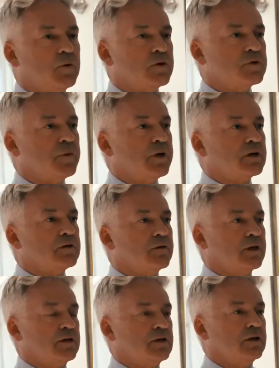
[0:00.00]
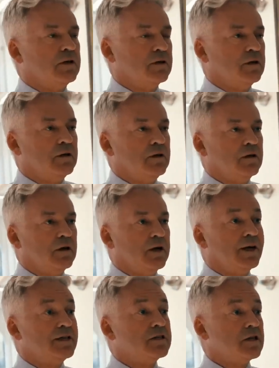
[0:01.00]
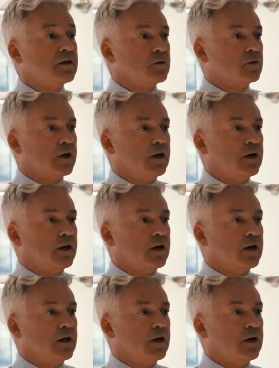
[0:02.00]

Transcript: prospect of getting a single